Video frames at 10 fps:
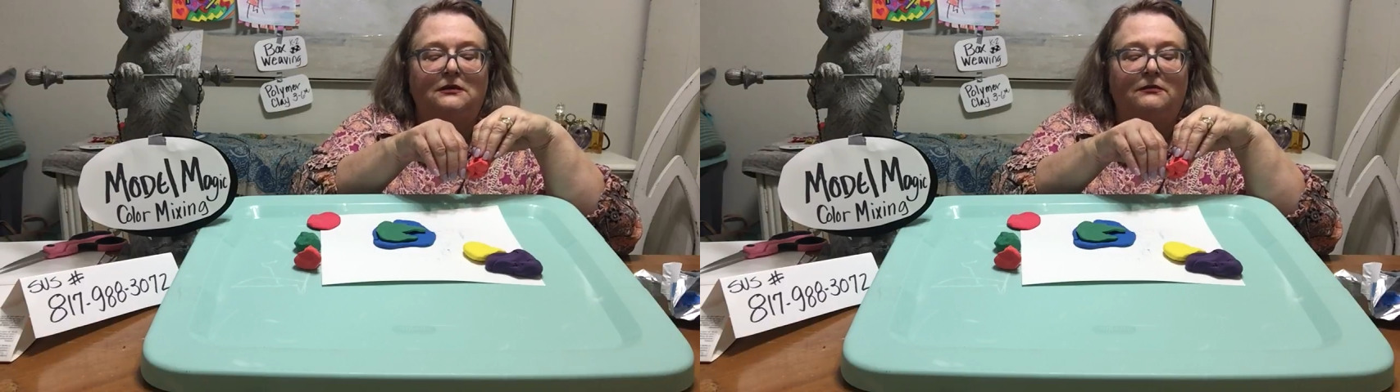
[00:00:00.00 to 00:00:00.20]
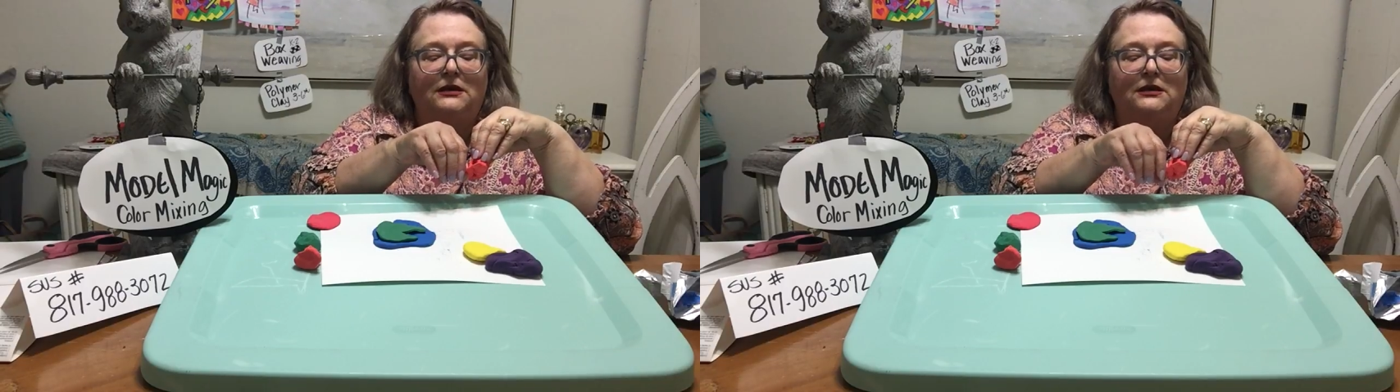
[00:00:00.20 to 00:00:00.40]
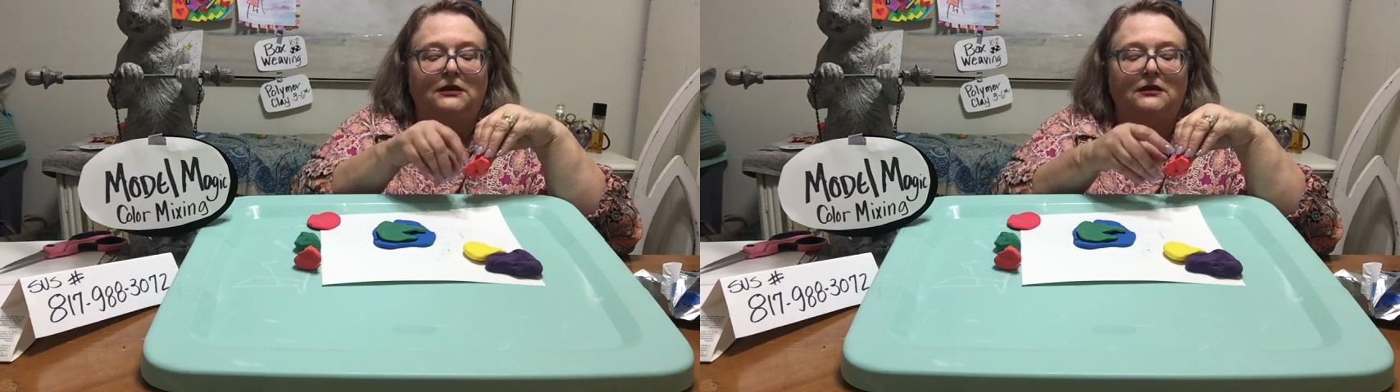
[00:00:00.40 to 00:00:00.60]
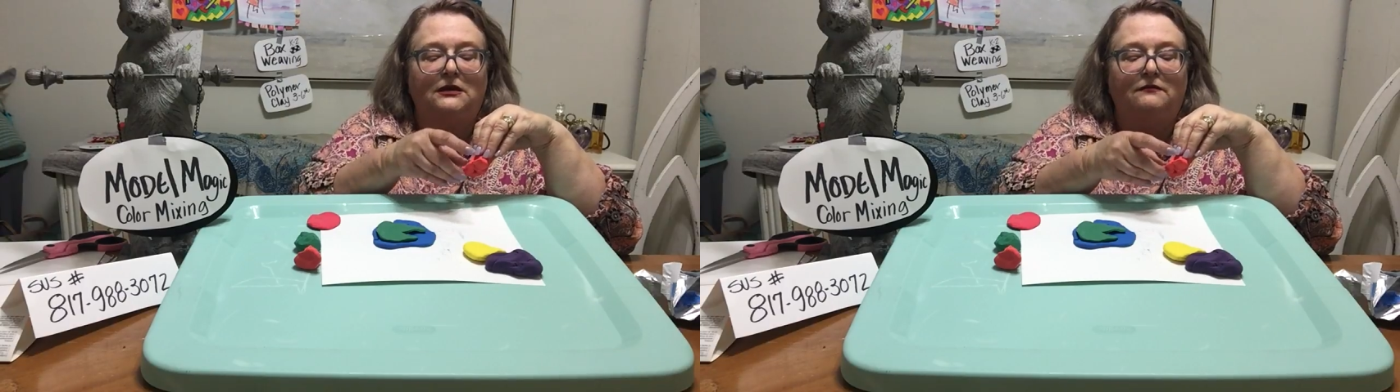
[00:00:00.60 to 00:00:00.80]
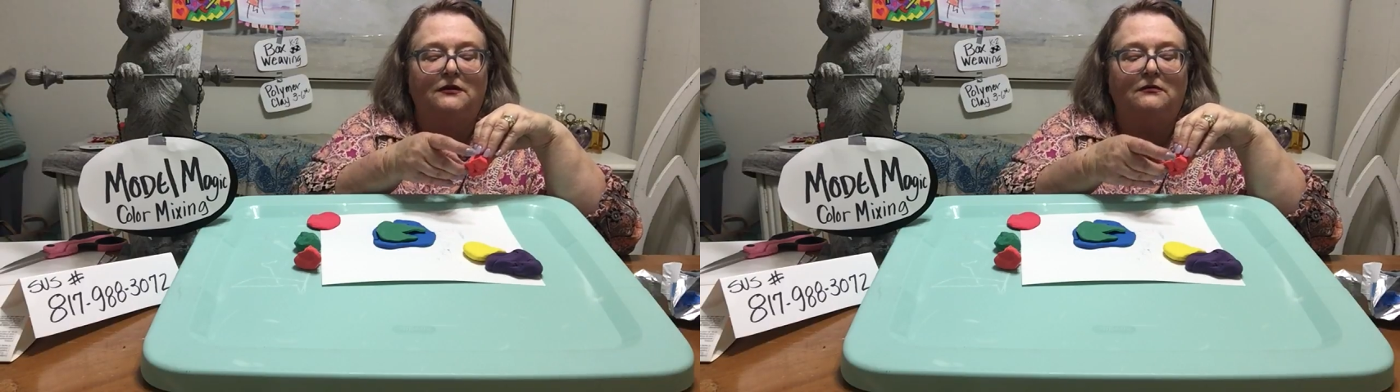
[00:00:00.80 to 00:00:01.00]
making it
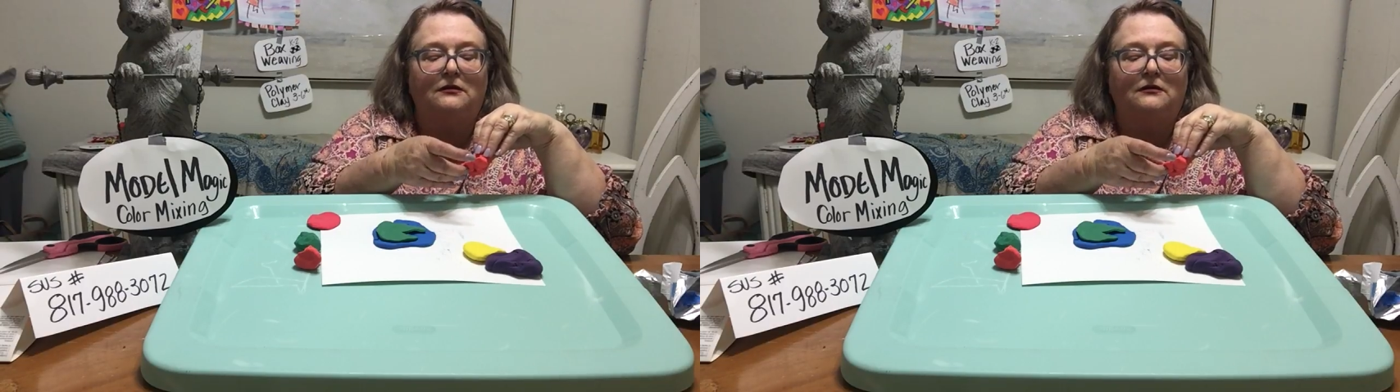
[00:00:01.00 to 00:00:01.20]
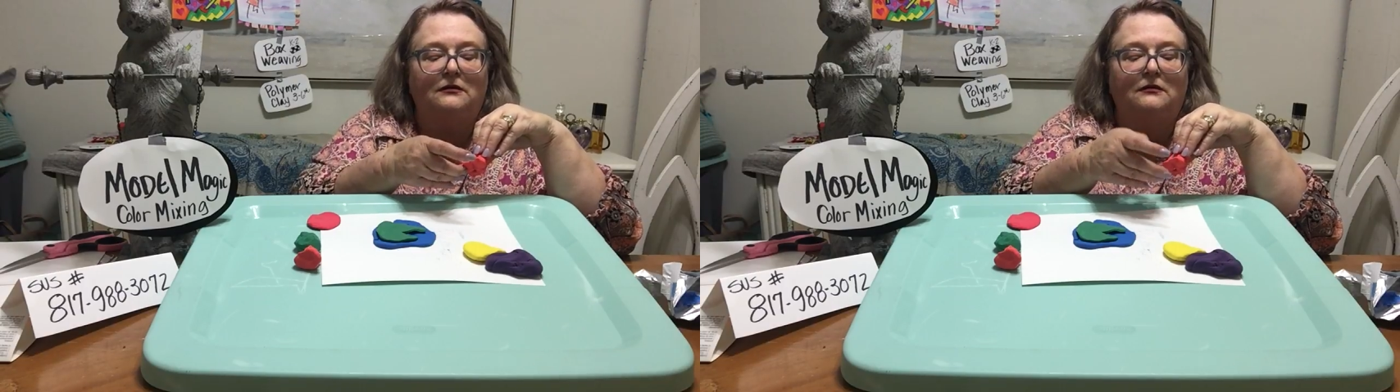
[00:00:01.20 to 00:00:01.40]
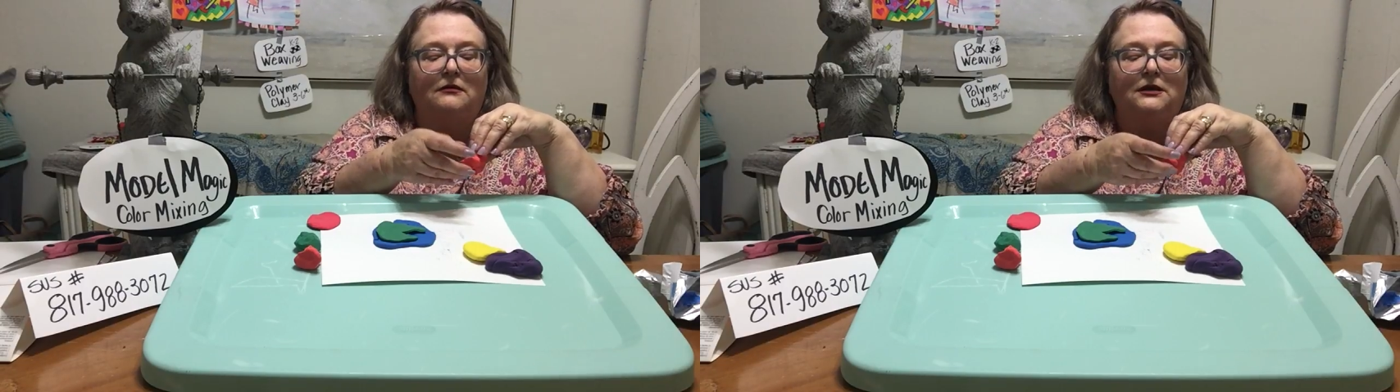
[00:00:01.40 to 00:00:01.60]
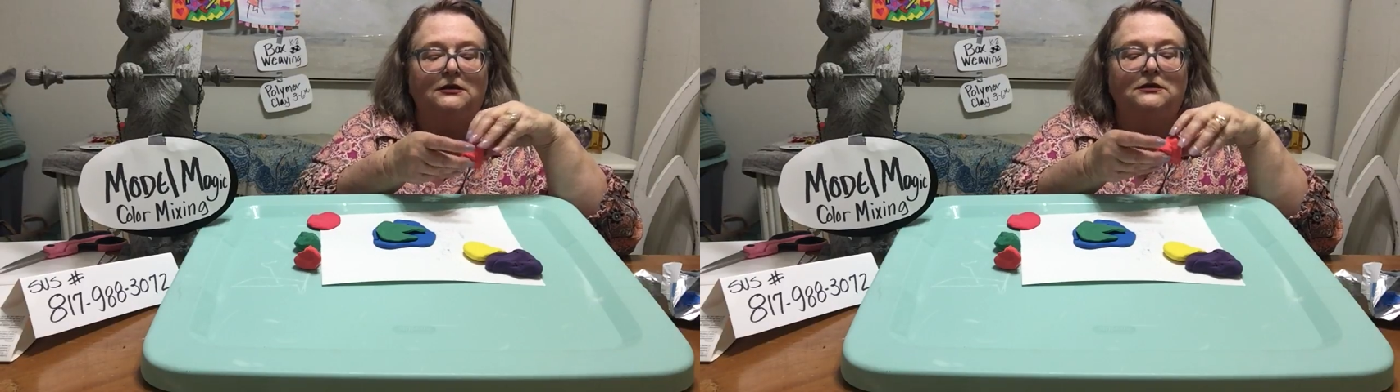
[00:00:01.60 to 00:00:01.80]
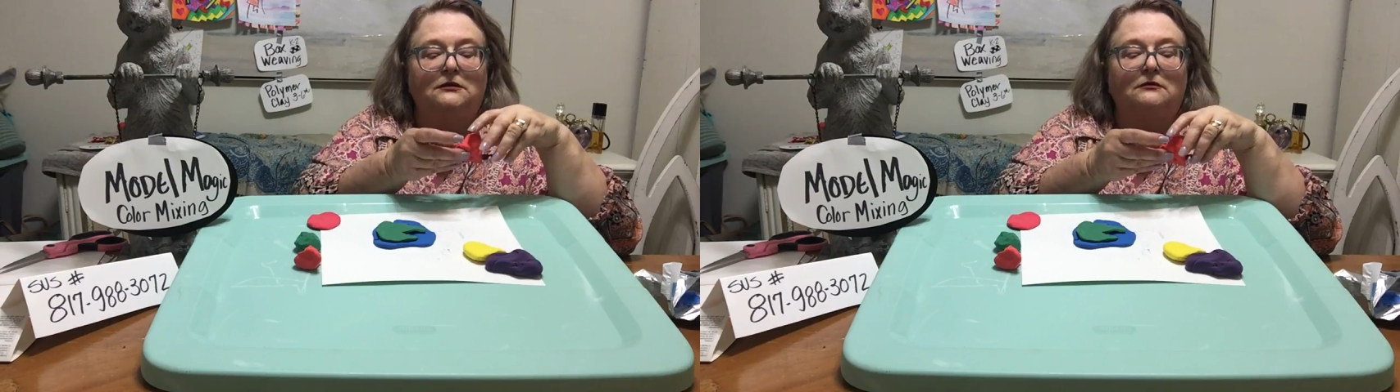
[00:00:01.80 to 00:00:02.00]
even
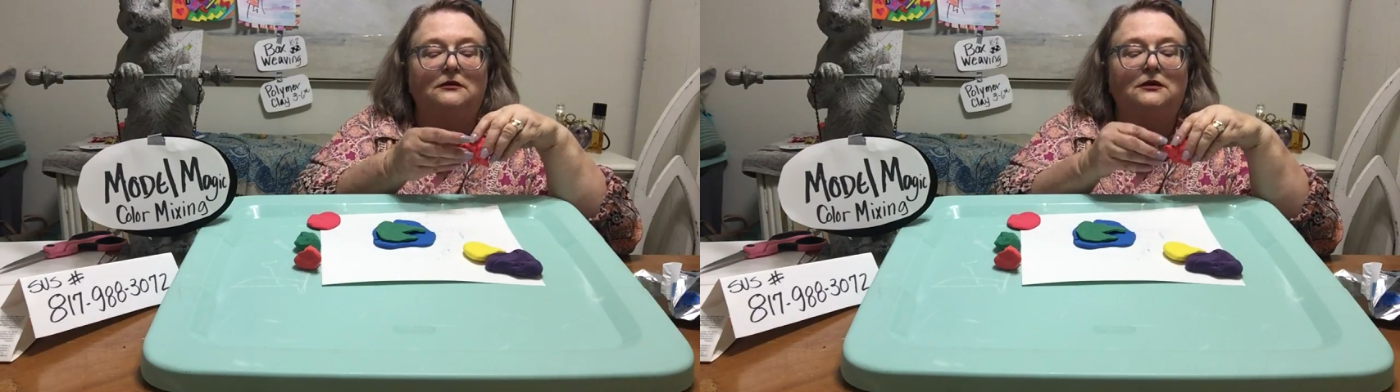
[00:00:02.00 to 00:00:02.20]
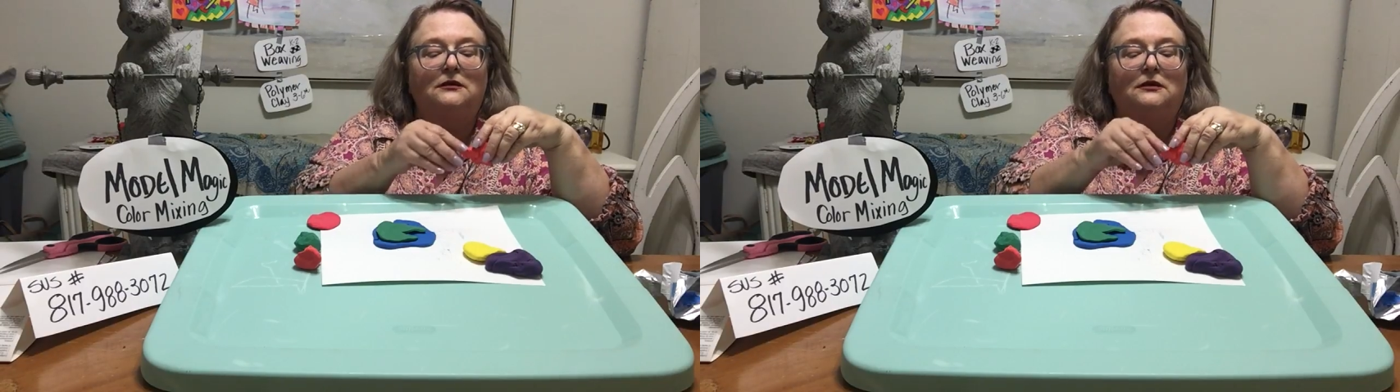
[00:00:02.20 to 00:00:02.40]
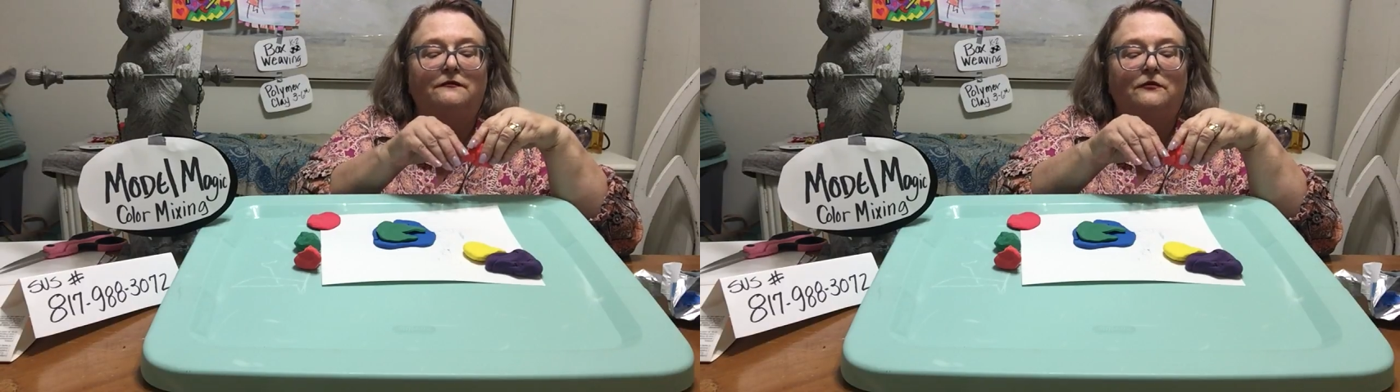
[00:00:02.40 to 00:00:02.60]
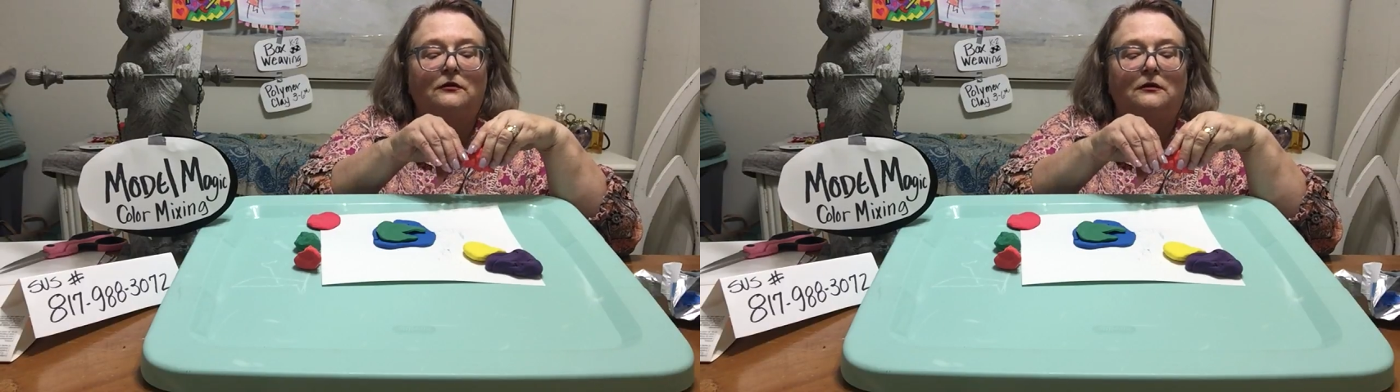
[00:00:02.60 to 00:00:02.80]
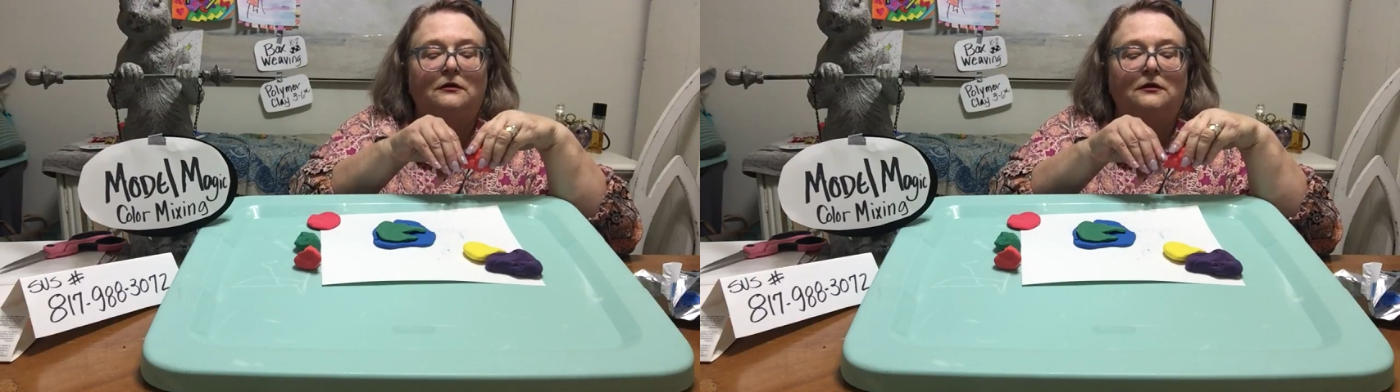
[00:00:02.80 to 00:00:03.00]
crazier looking
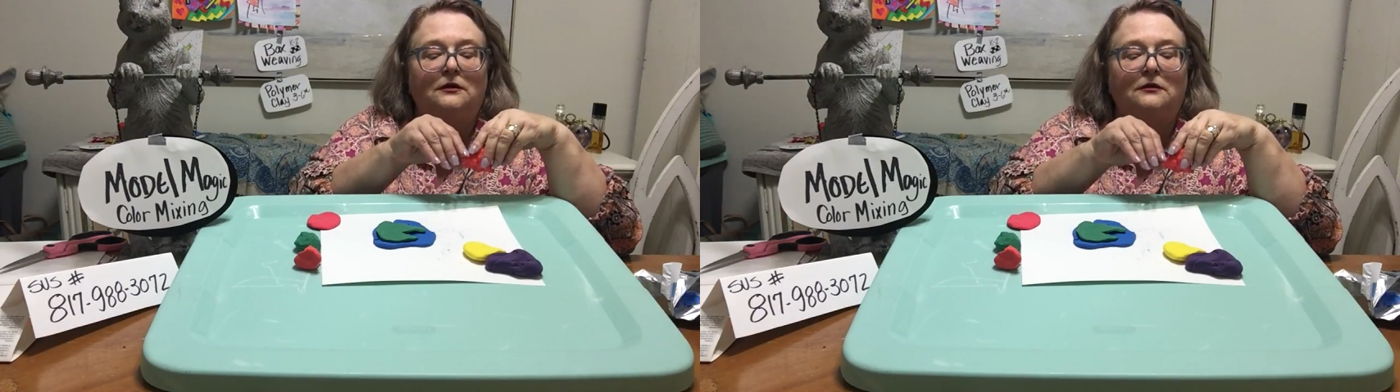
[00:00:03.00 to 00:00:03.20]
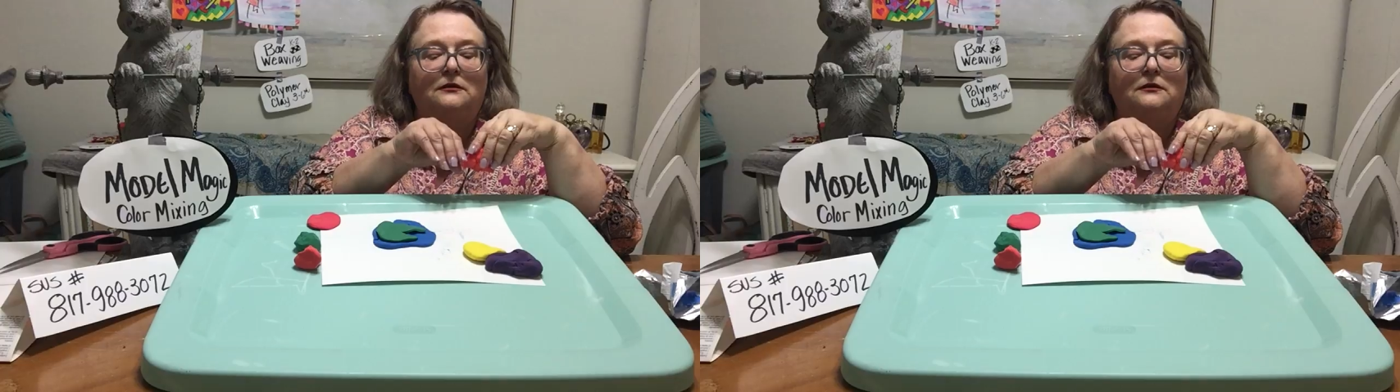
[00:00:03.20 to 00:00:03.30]
frog.